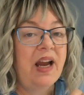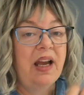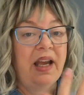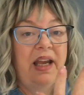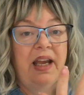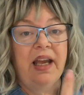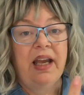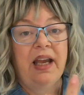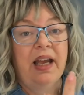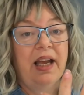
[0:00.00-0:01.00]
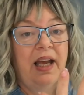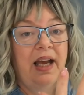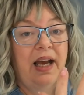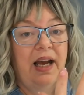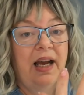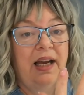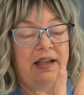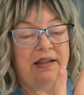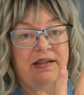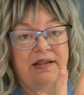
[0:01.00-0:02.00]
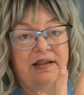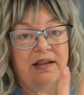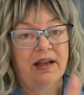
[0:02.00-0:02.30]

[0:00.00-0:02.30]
He has,